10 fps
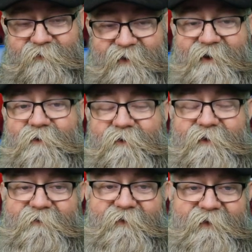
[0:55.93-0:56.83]
out with
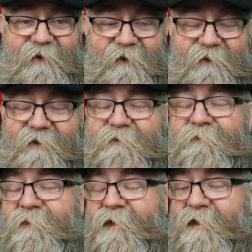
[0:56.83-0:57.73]
that vanilla,
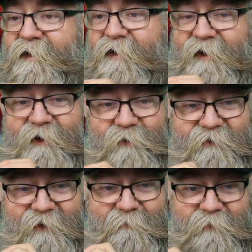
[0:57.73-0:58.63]
and
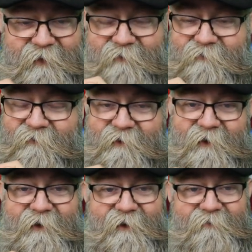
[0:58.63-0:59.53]
with that peach,
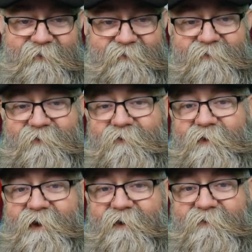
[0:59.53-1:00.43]
kind of gives it just a
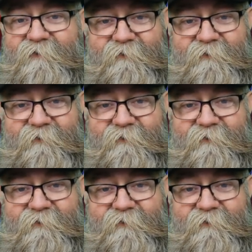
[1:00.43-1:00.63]
little extra